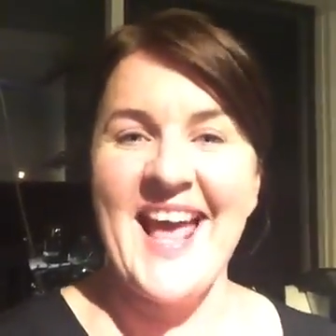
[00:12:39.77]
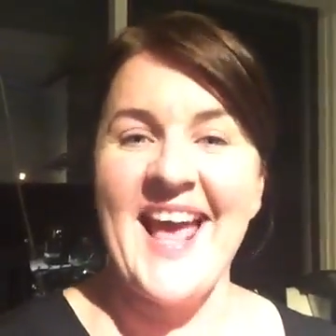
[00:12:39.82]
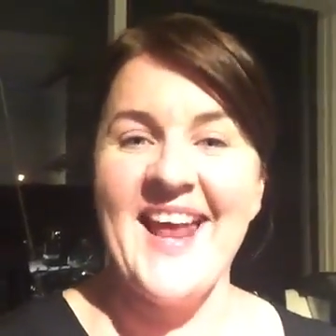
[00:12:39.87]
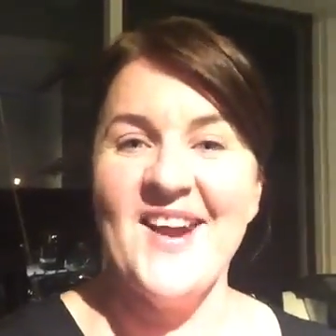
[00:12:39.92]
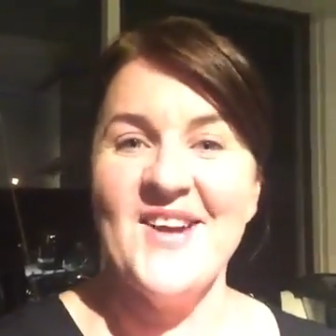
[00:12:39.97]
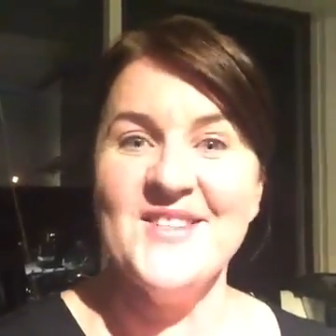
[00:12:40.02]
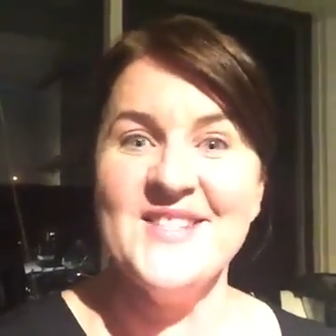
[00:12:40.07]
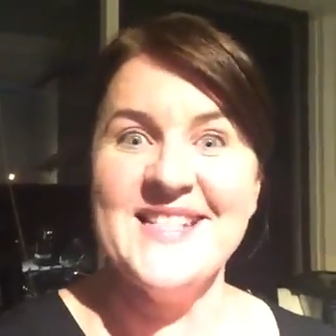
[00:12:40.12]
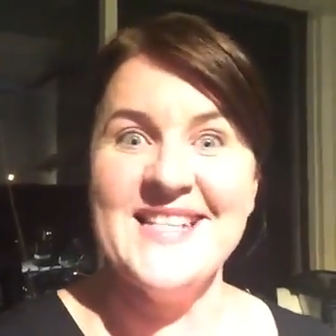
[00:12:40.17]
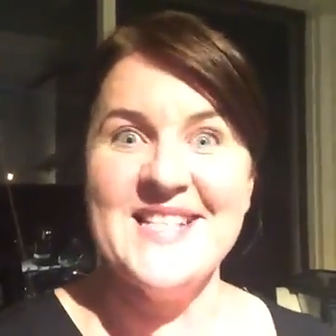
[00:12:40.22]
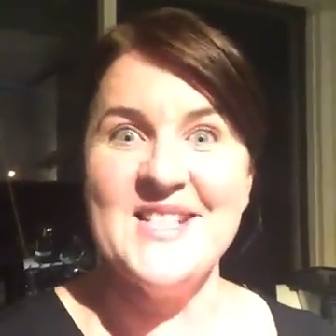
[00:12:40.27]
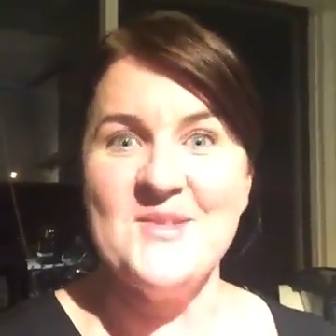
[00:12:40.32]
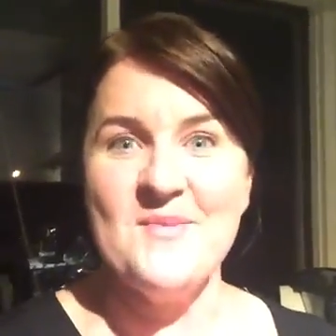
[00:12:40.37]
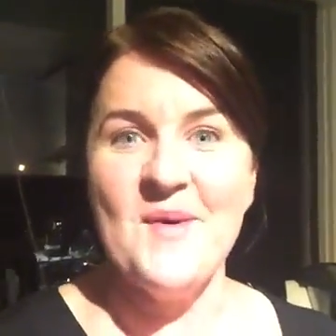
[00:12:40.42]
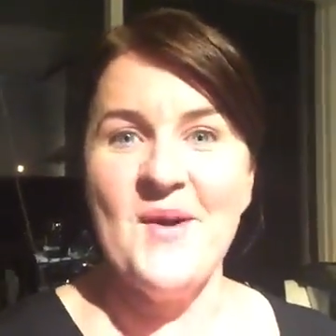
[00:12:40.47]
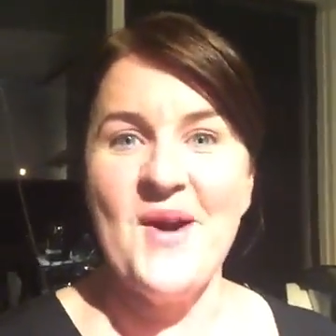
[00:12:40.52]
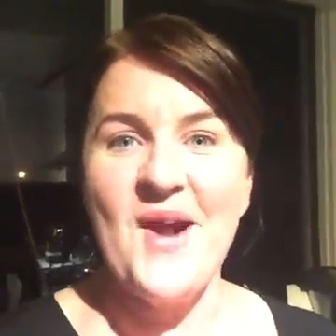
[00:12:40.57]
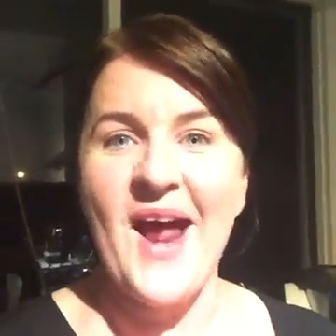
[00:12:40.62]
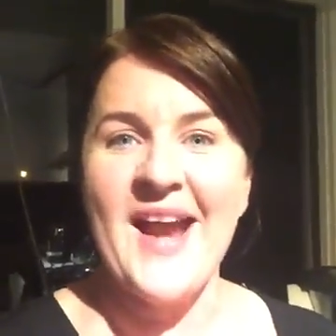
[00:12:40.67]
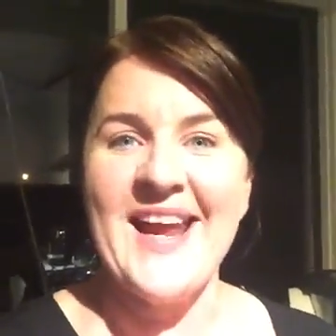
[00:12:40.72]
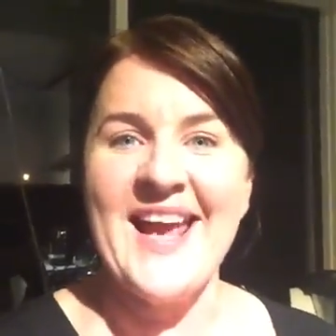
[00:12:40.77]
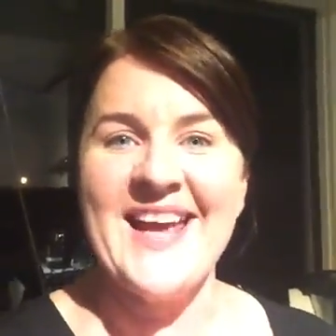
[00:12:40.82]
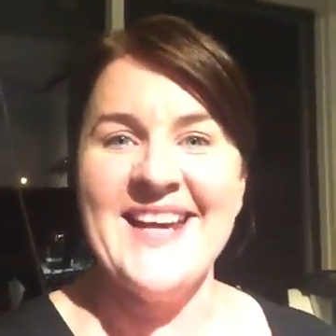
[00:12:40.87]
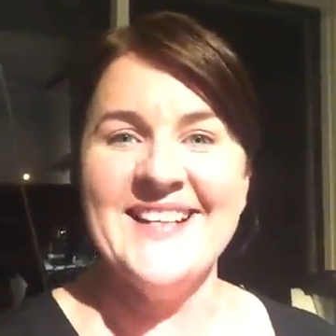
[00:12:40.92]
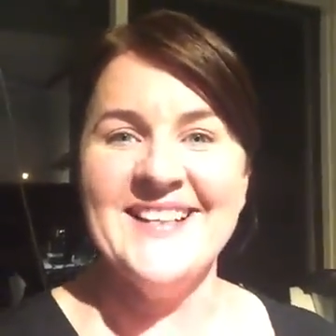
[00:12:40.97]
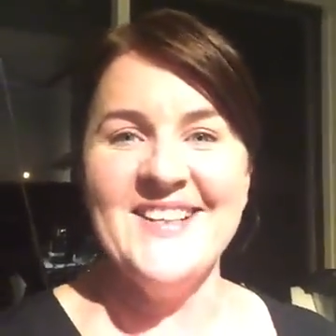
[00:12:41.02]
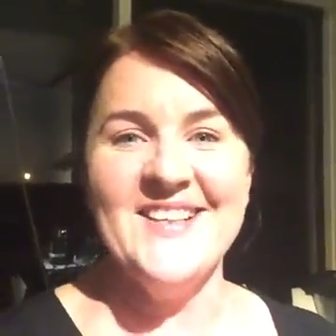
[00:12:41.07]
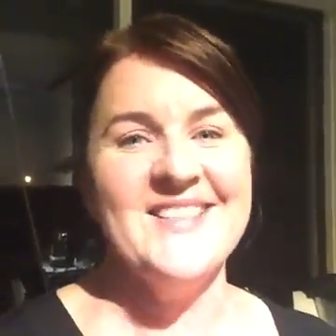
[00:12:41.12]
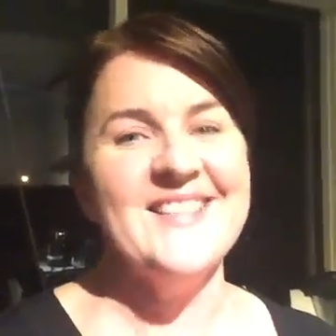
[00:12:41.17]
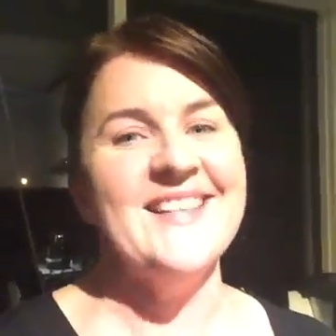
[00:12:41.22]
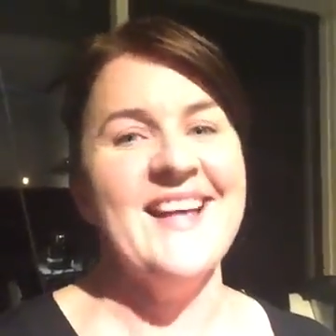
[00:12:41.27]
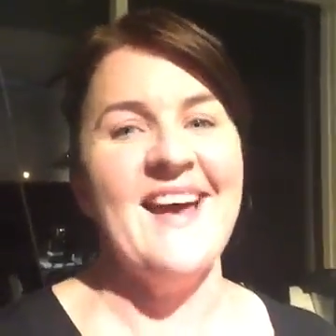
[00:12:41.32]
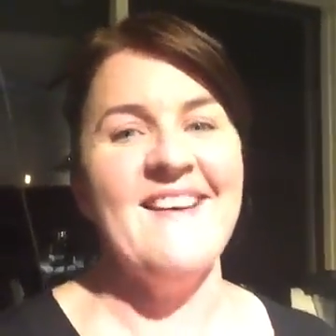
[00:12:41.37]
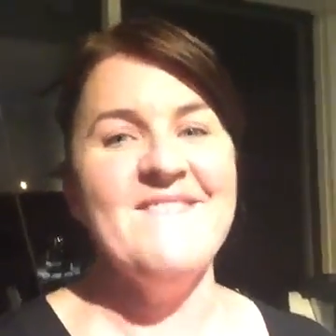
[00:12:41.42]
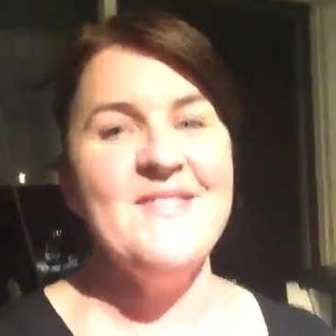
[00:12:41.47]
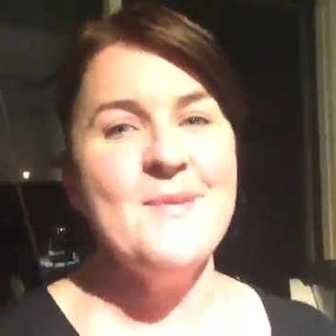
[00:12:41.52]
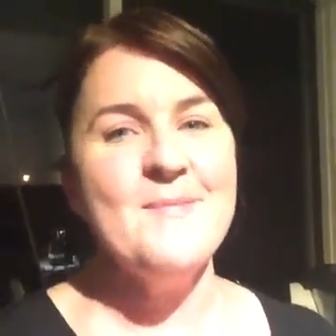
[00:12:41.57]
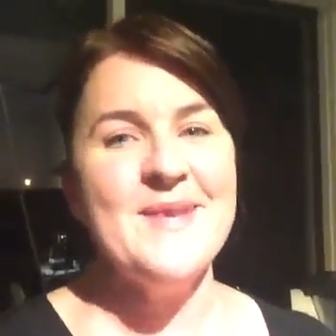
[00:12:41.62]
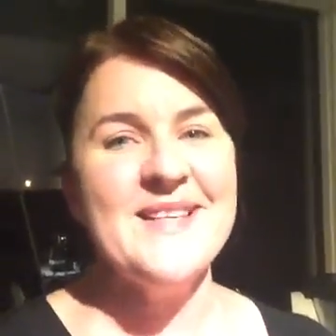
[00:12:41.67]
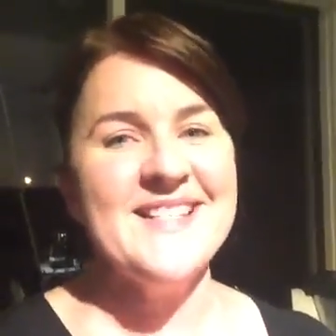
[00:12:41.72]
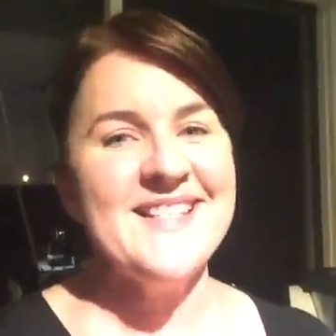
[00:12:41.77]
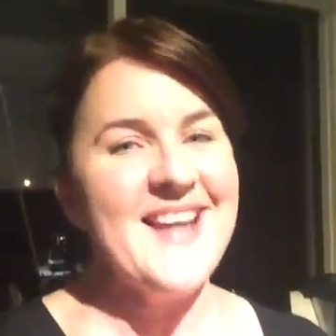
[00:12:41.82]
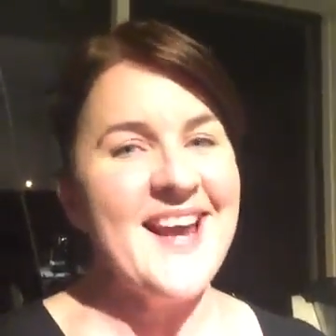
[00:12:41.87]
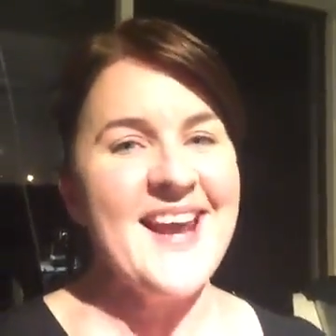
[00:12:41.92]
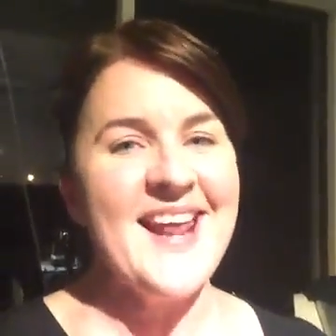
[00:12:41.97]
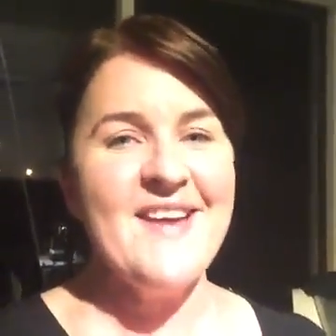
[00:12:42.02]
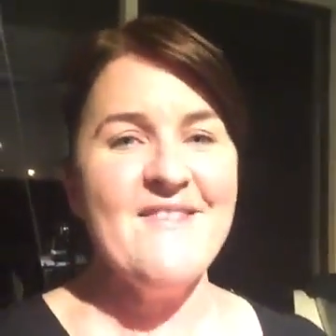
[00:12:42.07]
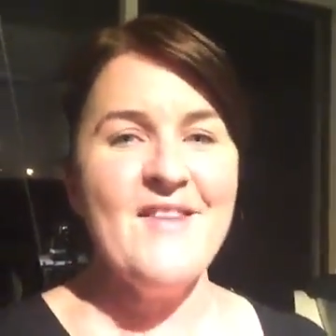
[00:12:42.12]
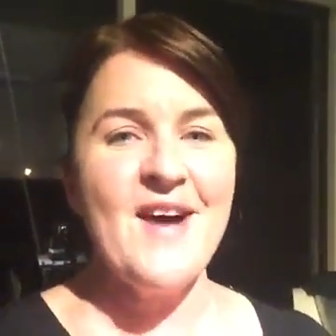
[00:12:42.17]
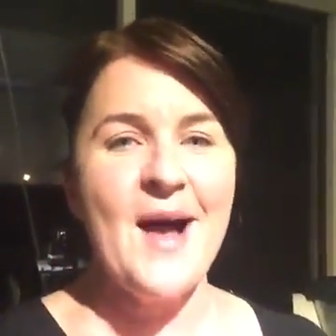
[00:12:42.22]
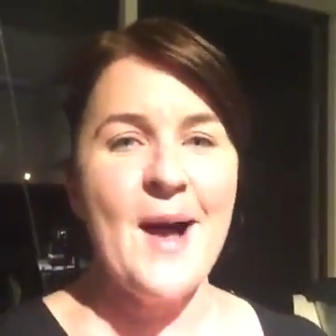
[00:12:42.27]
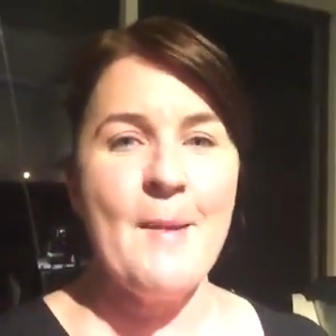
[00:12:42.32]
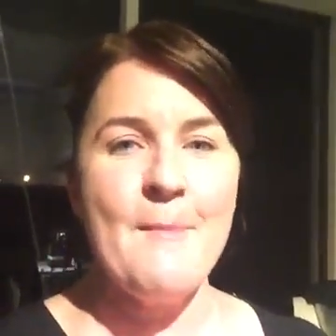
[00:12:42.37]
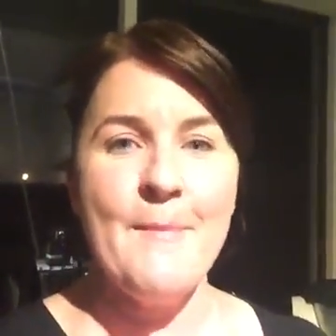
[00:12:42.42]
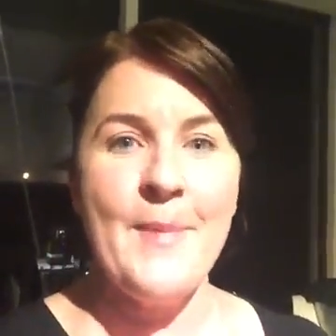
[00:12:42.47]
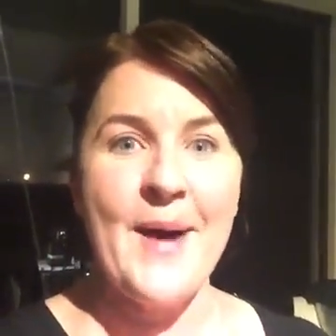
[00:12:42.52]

and I'll see you tomorrow night at 8 o'clock. Have the best night ever.